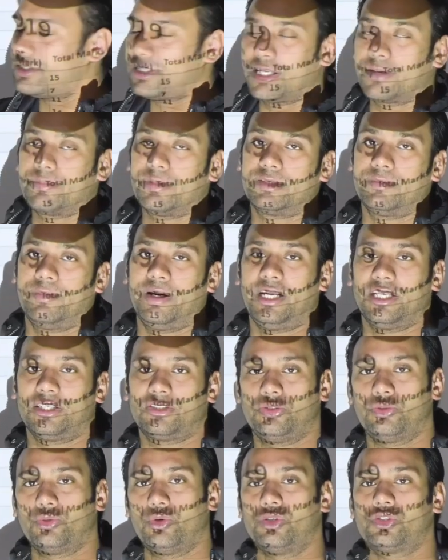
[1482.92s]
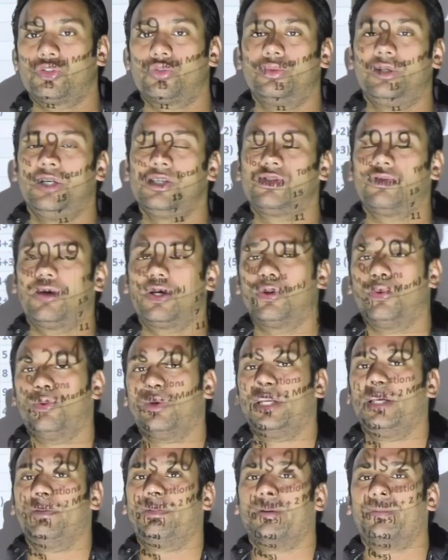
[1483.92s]
engineering mathematics, those students who are
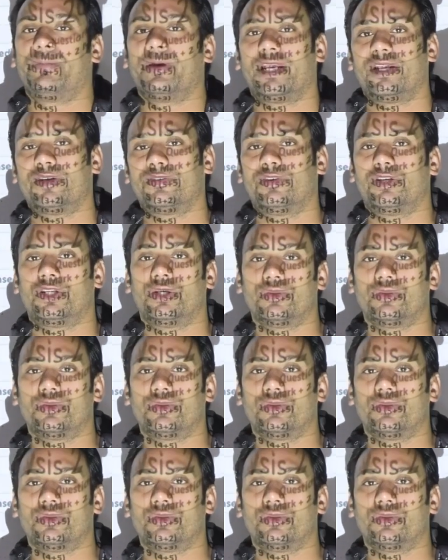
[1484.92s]
only preparing for